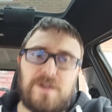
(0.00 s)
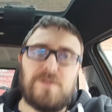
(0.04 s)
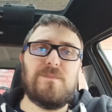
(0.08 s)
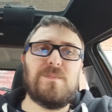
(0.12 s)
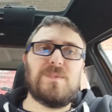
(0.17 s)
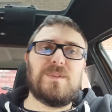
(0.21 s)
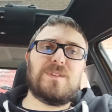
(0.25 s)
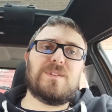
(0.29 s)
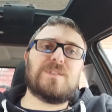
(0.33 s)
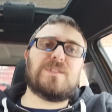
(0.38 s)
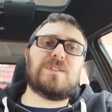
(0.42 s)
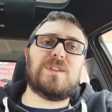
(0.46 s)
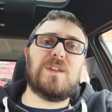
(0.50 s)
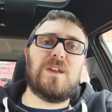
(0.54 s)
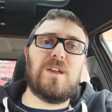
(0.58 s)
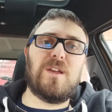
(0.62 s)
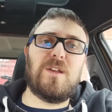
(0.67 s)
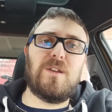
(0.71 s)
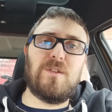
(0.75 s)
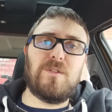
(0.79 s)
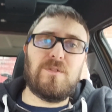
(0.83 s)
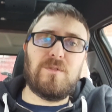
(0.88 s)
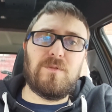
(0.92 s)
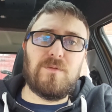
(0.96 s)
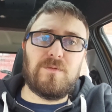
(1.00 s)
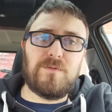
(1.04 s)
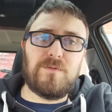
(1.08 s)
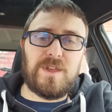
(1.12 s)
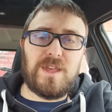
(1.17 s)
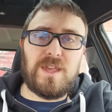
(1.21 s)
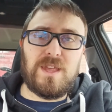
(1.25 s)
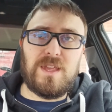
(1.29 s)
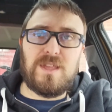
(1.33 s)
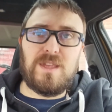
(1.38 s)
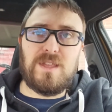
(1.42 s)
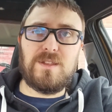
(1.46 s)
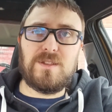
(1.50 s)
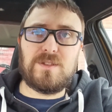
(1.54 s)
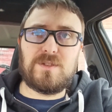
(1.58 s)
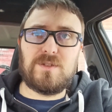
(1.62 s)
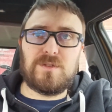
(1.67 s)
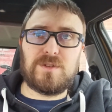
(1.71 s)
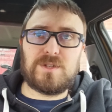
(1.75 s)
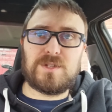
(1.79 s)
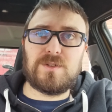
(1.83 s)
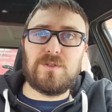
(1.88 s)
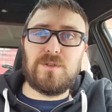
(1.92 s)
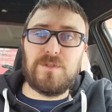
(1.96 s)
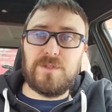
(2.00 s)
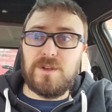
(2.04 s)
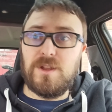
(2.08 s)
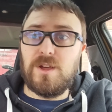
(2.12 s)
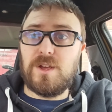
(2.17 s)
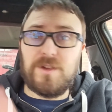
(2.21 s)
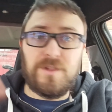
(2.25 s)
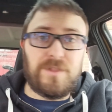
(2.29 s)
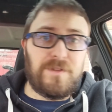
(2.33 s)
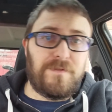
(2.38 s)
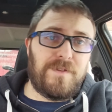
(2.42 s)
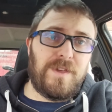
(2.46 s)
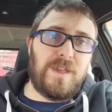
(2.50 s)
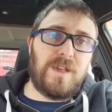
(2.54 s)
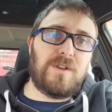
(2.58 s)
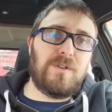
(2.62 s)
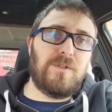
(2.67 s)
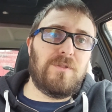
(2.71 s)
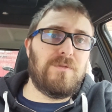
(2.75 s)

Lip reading: So they sort of saw the look of the vehicle,